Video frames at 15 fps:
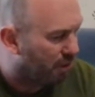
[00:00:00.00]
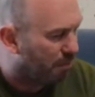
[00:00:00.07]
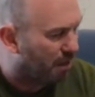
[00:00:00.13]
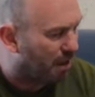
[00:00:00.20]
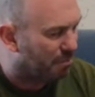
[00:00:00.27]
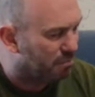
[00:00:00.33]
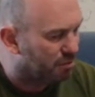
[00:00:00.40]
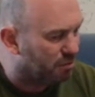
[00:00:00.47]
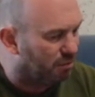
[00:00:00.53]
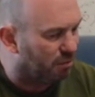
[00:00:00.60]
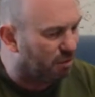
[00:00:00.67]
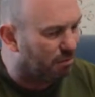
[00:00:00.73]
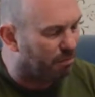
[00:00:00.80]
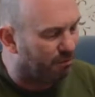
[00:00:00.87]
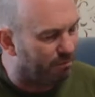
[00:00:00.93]
that I'm
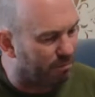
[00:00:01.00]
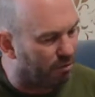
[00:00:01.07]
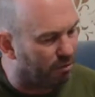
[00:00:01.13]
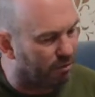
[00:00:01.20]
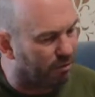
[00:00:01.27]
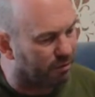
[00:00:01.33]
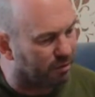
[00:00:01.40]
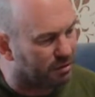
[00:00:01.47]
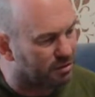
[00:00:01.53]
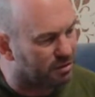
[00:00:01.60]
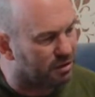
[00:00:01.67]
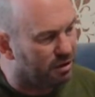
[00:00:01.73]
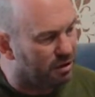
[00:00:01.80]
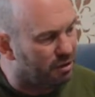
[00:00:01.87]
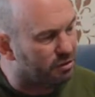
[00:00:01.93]
absolutely above board on
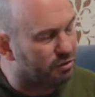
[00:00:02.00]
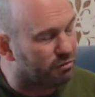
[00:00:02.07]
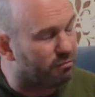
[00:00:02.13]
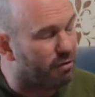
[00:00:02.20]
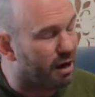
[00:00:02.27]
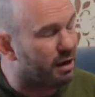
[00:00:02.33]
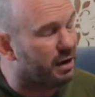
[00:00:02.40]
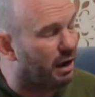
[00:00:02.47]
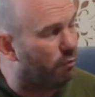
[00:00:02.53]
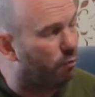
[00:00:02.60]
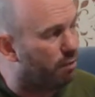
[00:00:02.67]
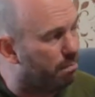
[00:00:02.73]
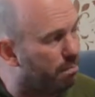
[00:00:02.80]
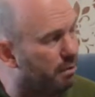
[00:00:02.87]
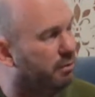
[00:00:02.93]
this. So right now
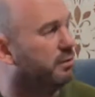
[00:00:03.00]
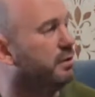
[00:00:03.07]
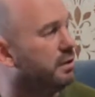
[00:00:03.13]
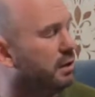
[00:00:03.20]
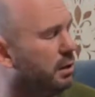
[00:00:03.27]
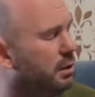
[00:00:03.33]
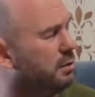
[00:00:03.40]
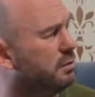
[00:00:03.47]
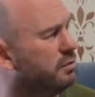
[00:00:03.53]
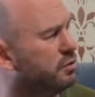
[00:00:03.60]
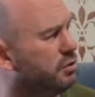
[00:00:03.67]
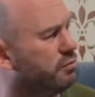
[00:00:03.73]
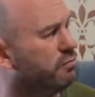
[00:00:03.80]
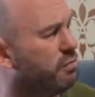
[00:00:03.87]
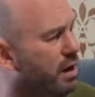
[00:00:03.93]
we're building it, mm-hmm.
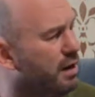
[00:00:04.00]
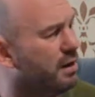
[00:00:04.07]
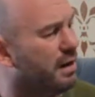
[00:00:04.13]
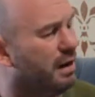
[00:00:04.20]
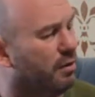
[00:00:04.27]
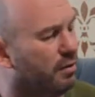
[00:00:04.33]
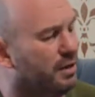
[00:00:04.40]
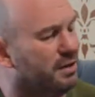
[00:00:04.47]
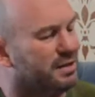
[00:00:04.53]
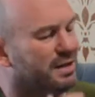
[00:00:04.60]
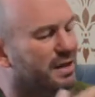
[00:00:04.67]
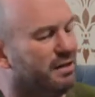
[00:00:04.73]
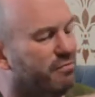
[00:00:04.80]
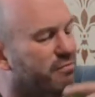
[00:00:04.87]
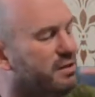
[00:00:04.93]
So right now it's
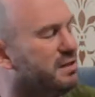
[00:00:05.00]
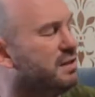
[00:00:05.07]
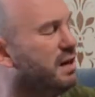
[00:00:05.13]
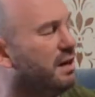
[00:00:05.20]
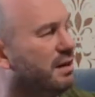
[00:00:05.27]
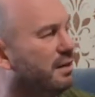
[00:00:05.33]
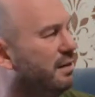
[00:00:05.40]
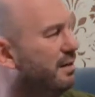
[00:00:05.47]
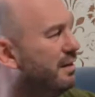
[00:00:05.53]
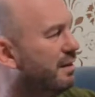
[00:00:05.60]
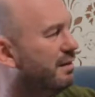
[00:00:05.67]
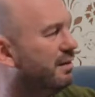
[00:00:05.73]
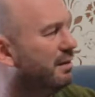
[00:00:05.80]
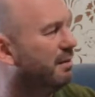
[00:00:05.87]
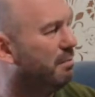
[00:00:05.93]
kind of recycling
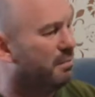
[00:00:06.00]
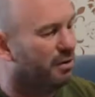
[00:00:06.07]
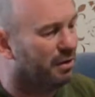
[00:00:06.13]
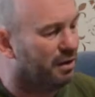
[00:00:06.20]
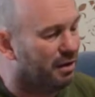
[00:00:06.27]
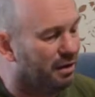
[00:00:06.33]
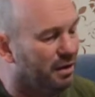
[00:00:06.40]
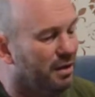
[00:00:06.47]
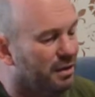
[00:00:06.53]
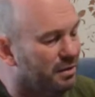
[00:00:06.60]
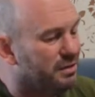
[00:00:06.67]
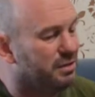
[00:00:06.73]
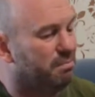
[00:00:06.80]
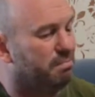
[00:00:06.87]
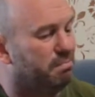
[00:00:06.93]
the, the money
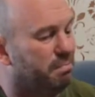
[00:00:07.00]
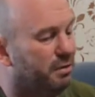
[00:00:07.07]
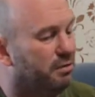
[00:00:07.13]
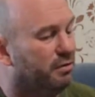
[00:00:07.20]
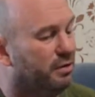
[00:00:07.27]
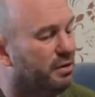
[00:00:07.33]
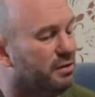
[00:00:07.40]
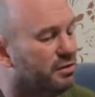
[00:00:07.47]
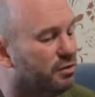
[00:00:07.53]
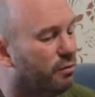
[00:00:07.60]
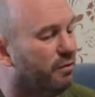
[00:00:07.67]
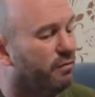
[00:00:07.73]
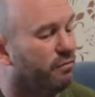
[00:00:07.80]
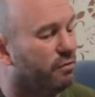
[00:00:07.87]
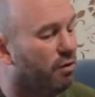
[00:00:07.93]
to build it, so
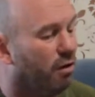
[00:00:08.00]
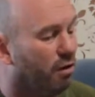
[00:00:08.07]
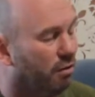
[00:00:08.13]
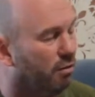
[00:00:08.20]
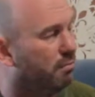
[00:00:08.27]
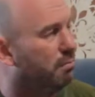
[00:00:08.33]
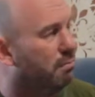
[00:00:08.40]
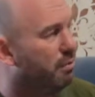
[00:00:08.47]
we've got